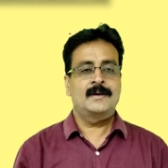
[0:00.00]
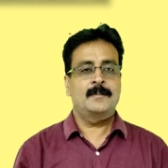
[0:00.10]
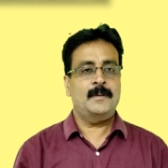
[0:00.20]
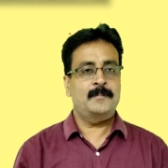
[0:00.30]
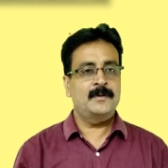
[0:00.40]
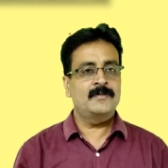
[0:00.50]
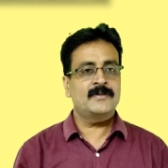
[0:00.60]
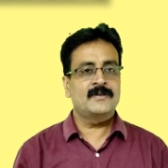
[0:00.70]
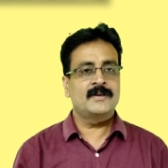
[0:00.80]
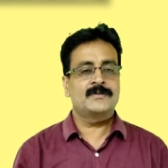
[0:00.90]
in my
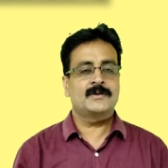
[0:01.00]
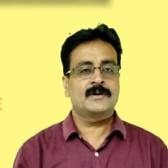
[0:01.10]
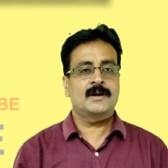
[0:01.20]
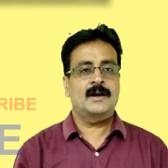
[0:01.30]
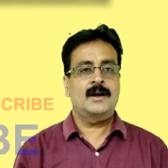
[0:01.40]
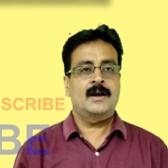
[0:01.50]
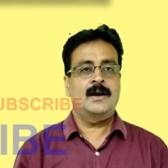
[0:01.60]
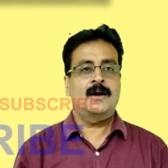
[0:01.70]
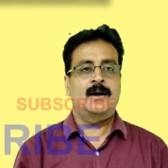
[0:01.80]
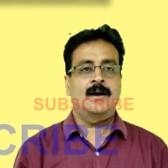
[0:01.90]
previous lecture,
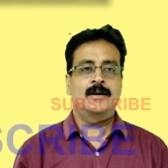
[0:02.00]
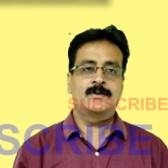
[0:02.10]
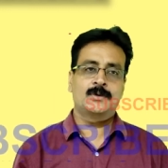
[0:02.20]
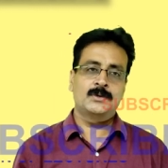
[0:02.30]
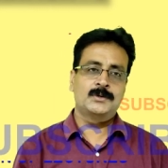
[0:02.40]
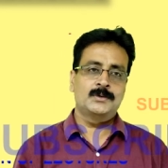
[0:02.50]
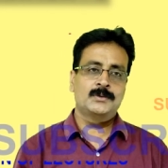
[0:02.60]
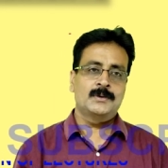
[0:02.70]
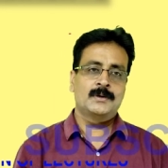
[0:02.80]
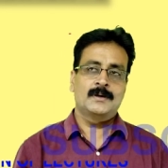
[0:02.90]
I told
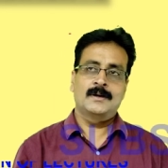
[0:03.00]
you,